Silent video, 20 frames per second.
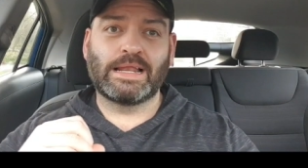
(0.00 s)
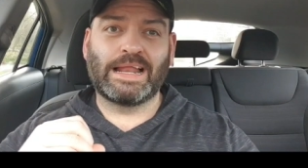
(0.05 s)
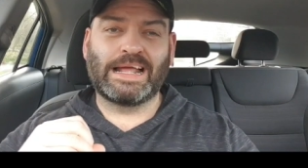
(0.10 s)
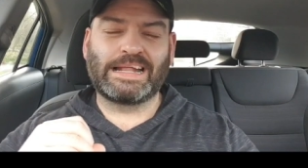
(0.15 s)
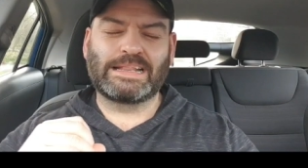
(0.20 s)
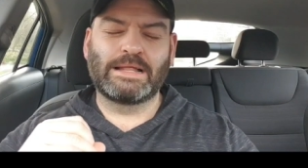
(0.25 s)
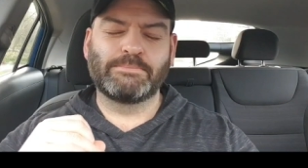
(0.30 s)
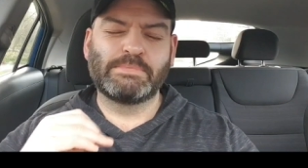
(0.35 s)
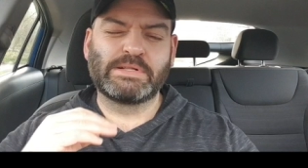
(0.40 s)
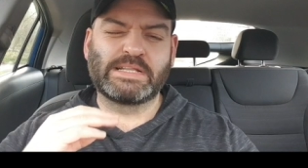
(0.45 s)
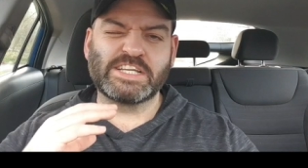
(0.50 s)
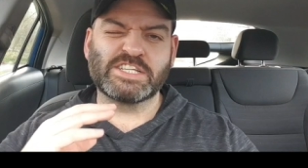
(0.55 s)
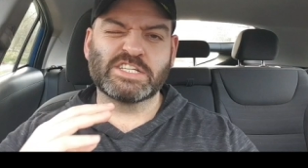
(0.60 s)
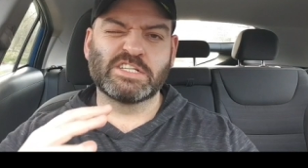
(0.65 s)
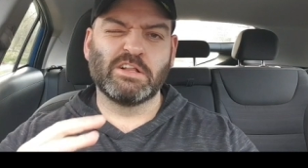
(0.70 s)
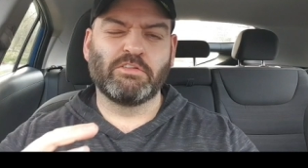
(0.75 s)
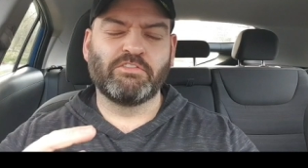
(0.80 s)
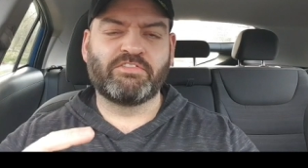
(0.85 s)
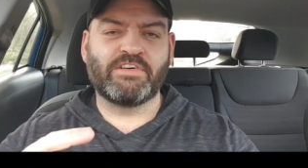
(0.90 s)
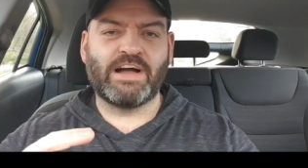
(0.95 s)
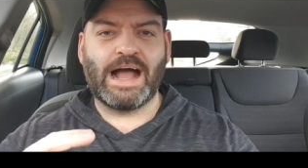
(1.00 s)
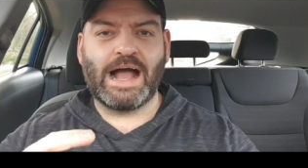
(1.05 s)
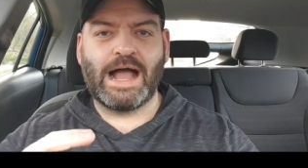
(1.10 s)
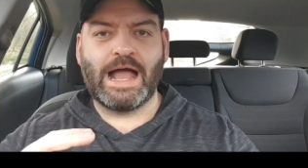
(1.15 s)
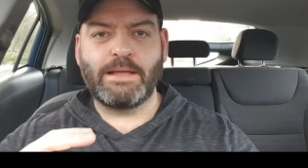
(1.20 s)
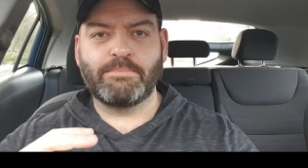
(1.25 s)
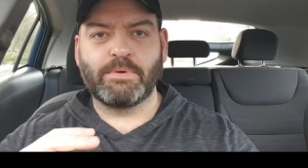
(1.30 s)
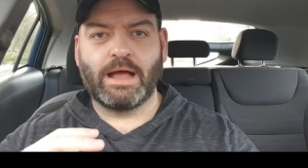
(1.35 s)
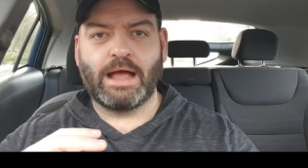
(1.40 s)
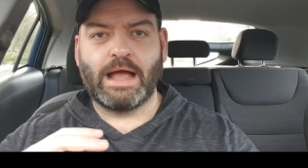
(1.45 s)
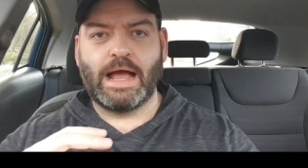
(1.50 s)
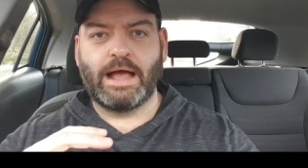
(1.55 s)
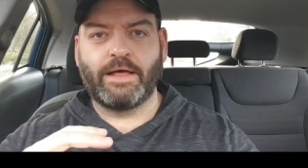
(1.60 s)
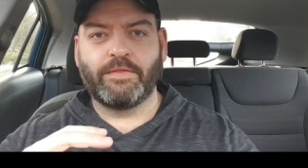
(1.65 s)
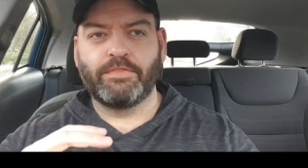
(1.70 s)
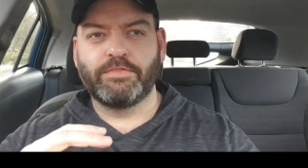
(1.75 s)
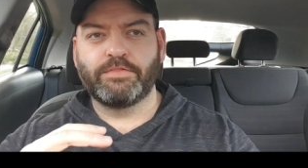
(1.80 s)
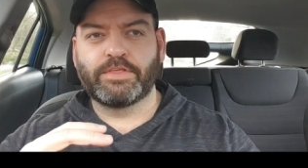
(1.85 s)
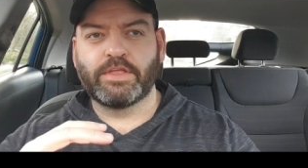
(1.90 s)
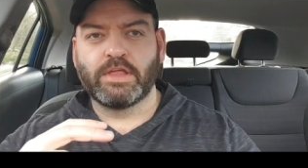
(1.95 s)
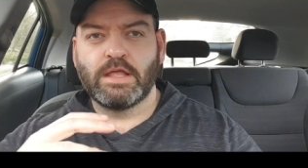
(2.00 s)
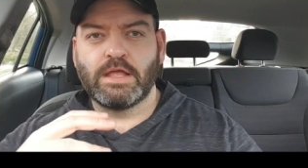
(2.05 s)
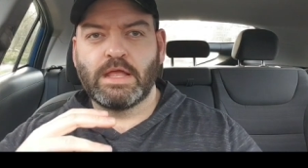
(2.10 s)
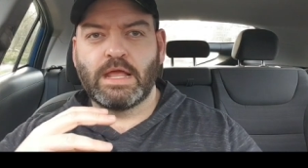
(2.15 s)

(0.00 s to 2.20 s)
like the medicinal vibe and